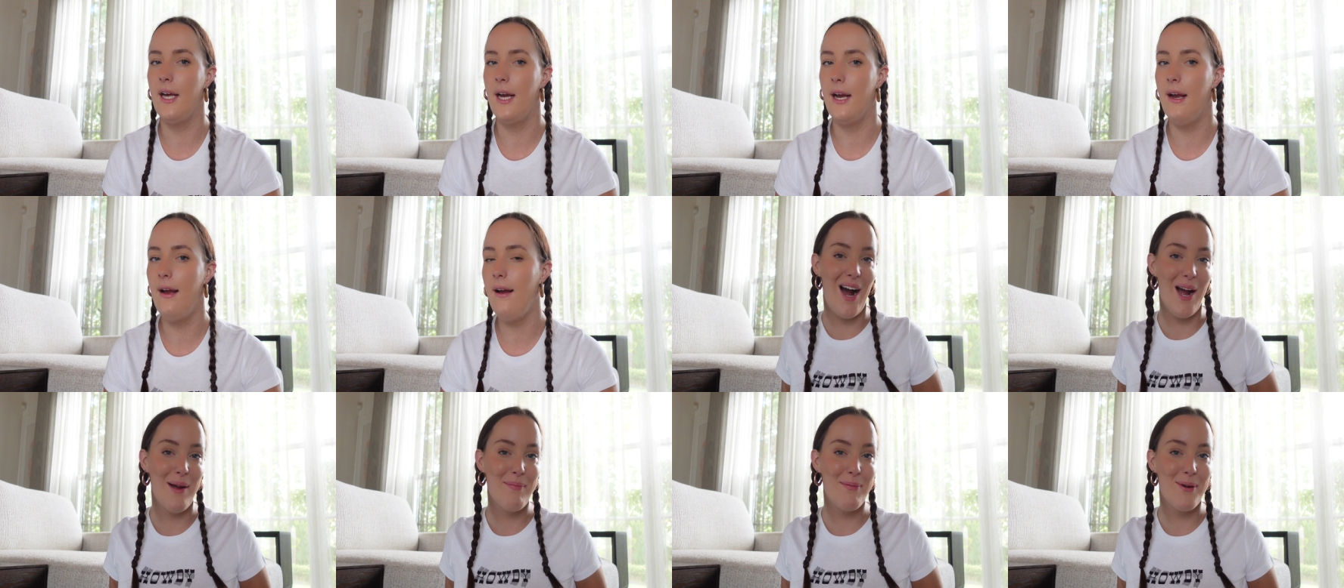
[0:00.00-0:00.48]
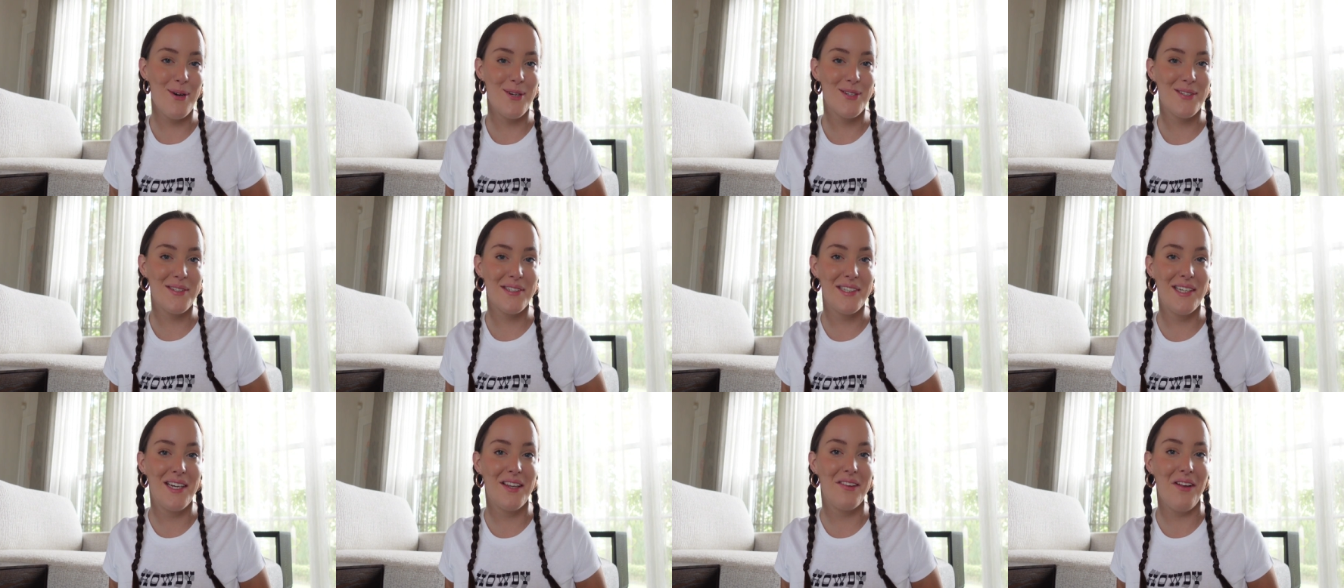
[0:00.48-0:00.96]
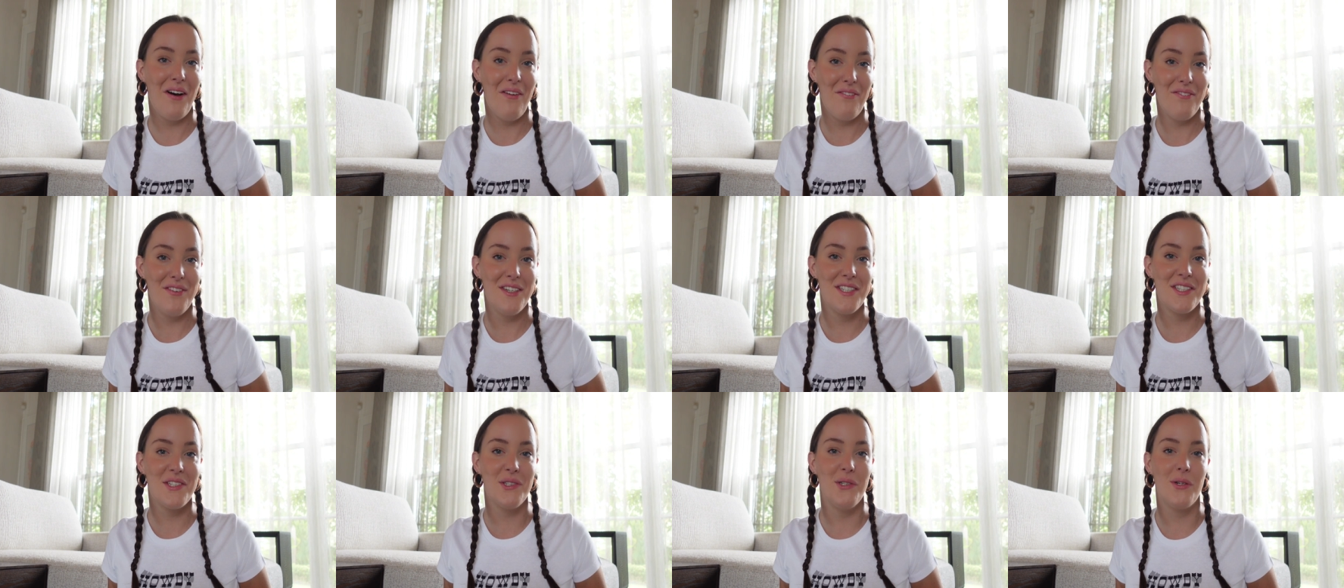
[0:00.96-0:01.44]
there. I personally love
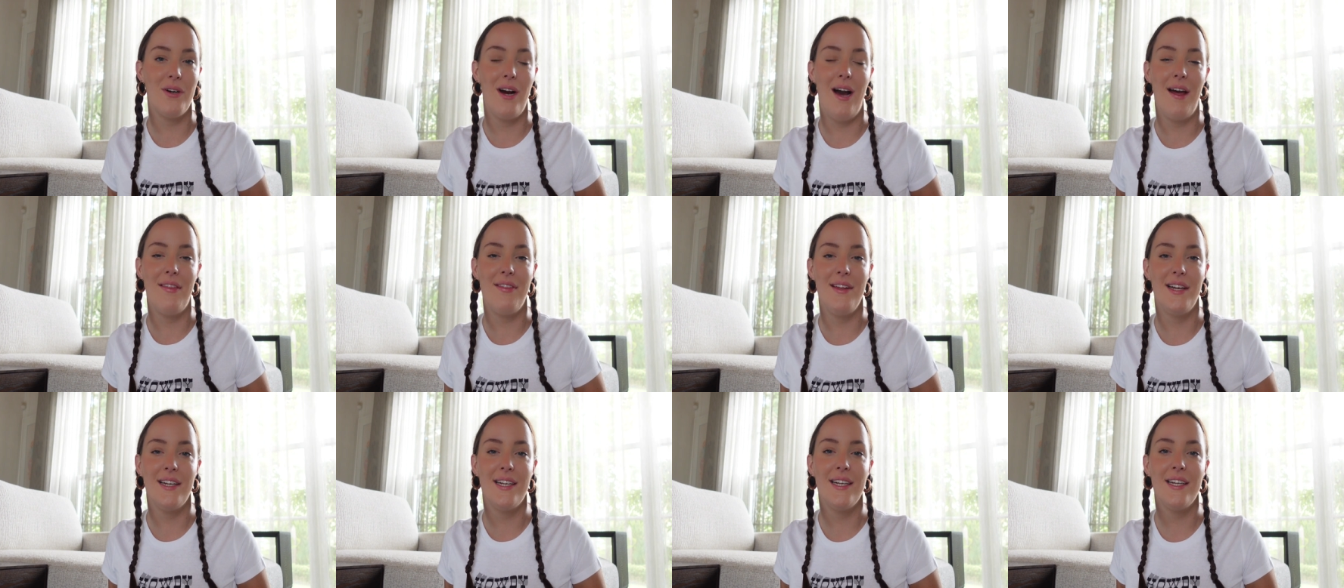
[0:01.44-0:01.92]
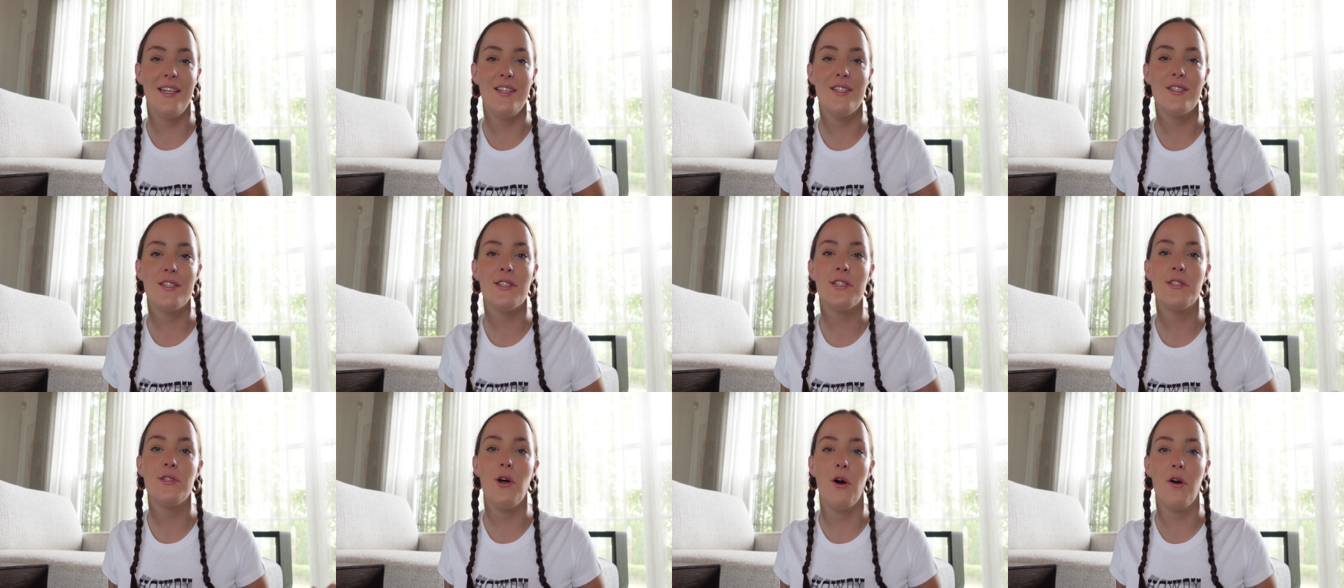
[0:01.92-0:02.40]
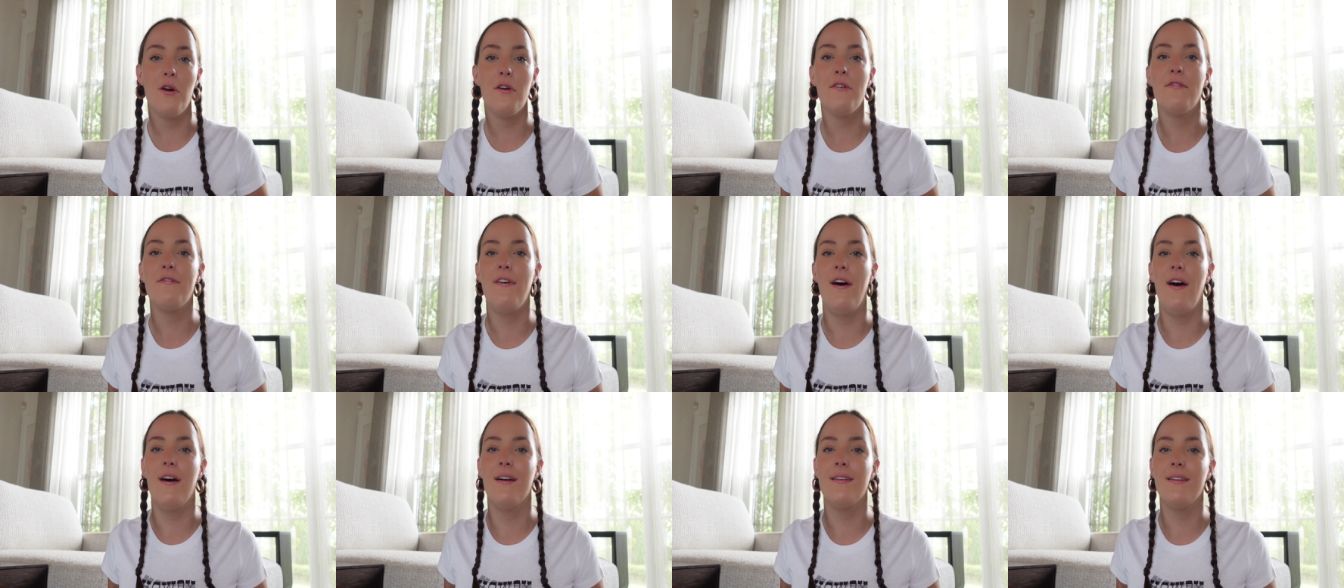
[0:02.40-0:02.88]
this look. I think it is so
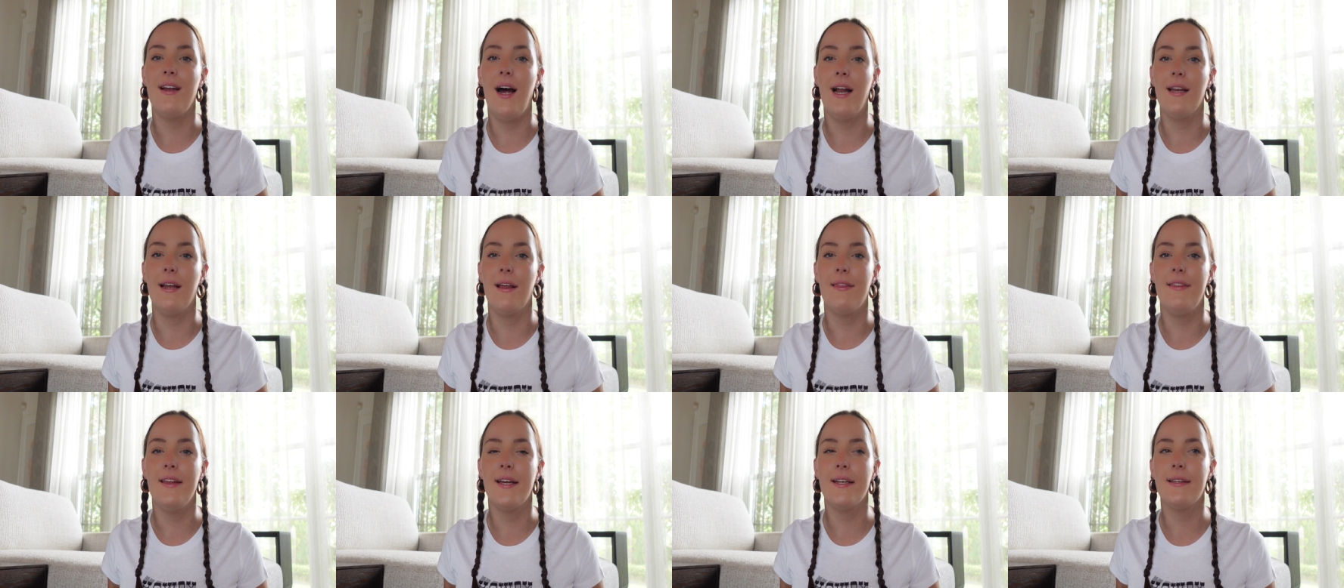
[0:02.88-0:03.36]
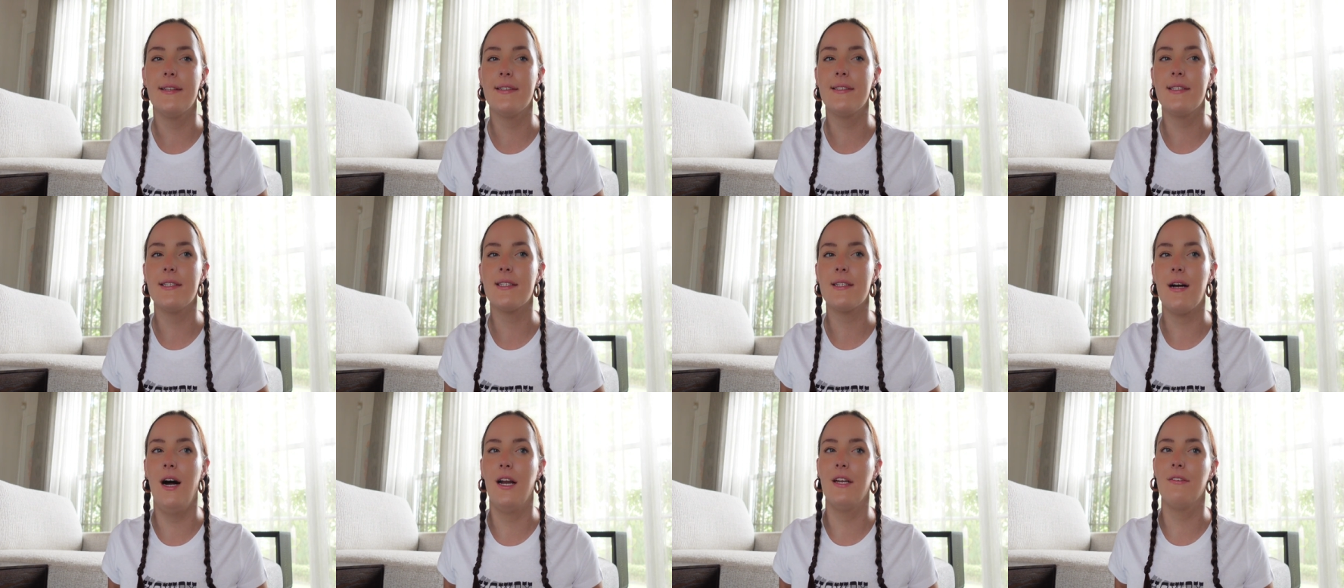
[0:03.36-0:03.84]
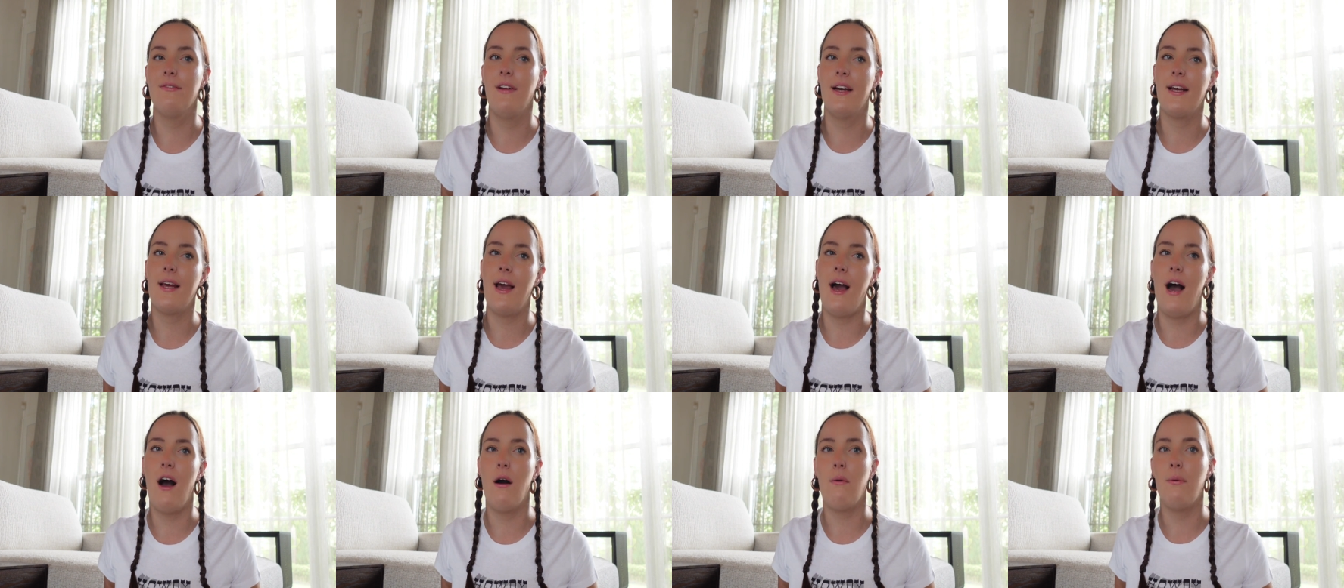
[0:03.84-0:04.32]
fun, and I think this is kind of like
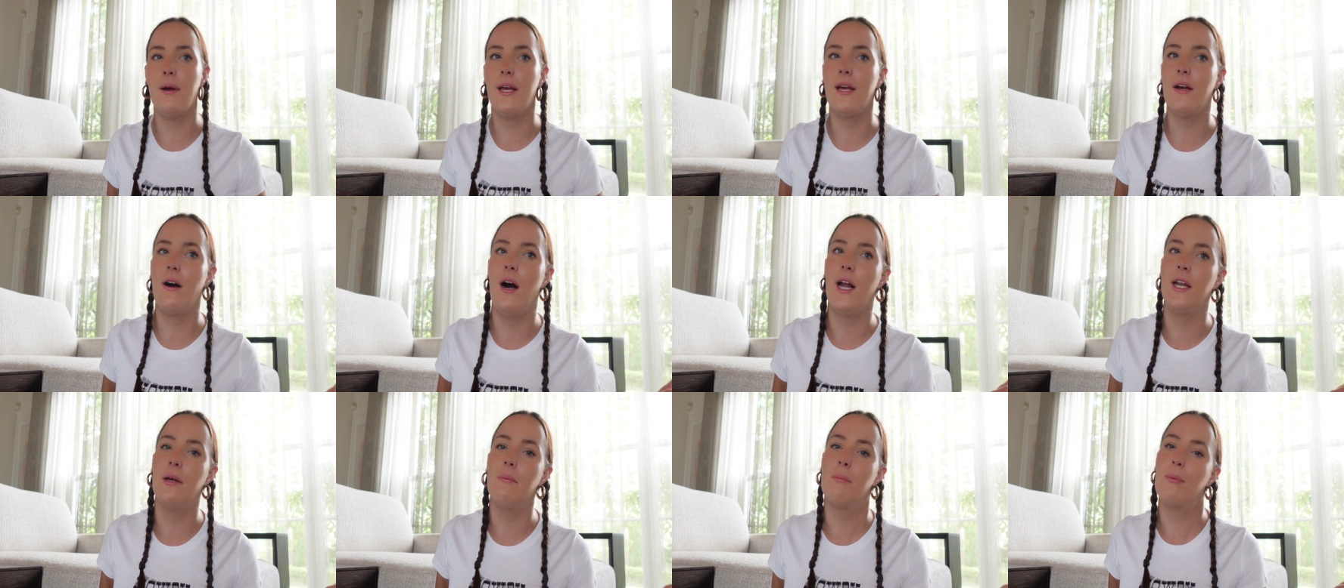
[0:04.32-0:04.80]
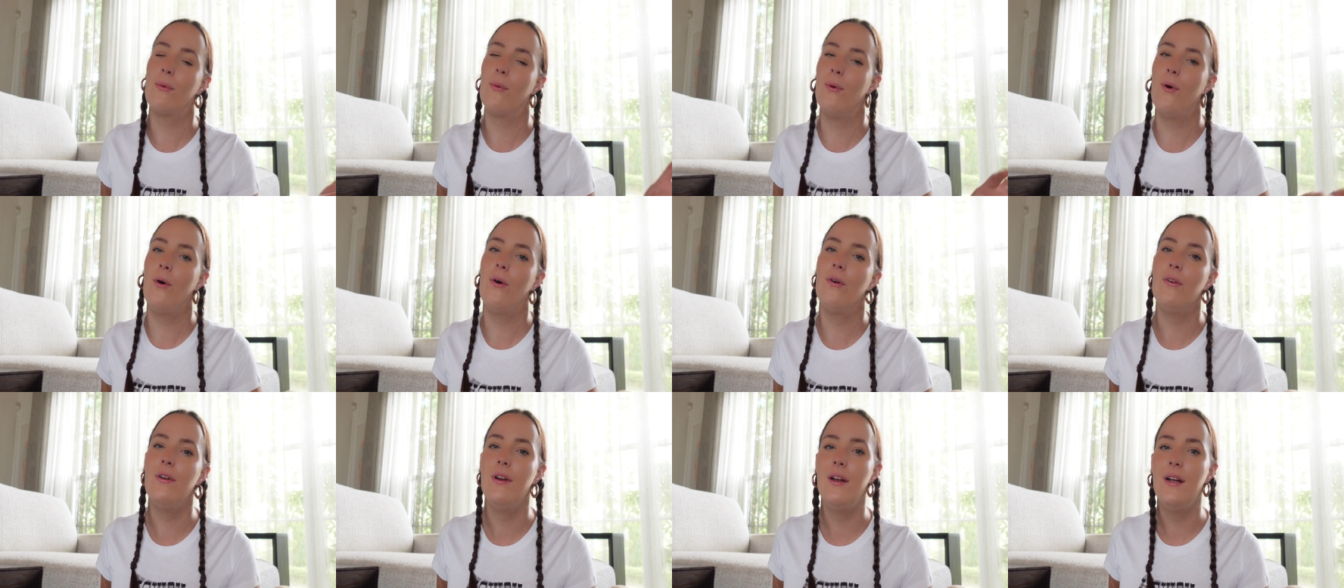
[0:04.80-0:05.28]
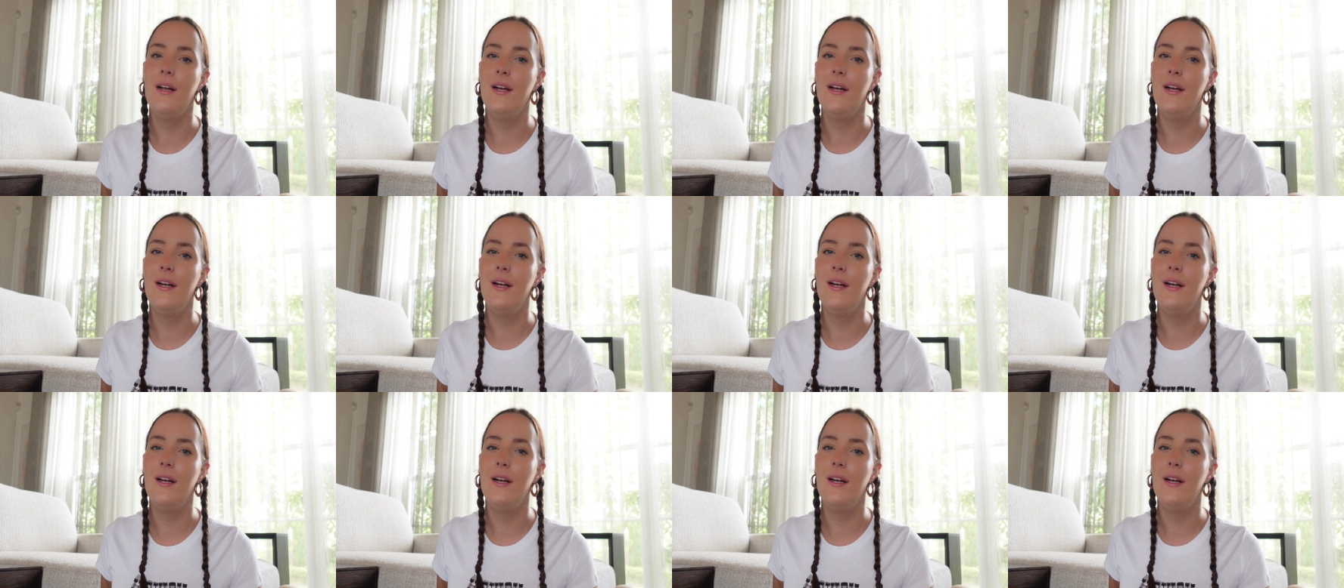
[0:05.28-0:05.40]
how we kind of brought